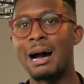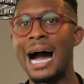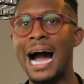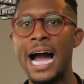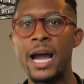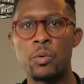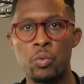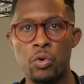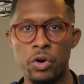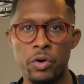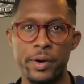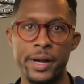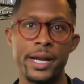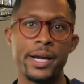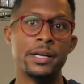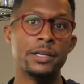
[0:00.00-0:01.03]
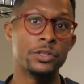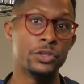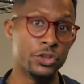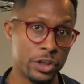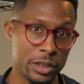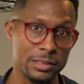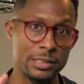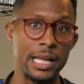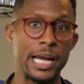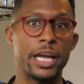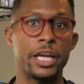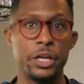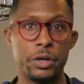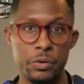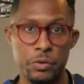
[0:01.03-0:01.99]
I worry, just
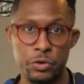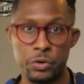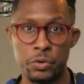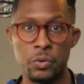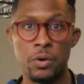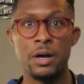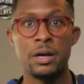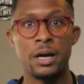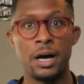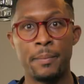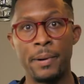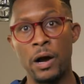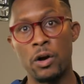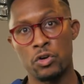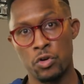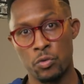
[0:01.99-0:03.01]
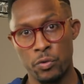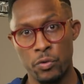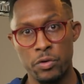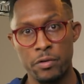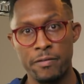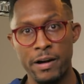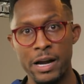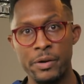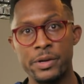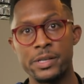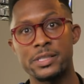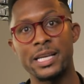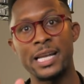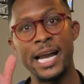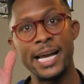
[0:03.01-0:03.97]
like you do, about
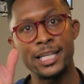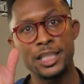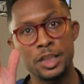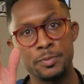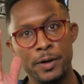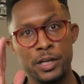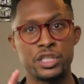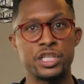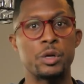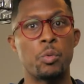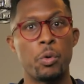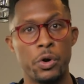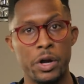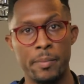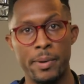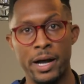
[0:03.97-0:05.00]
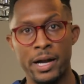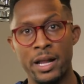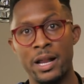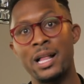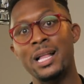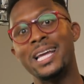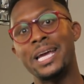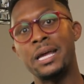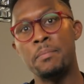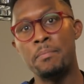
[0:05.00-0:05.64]
coronavirus, and I especially worry about it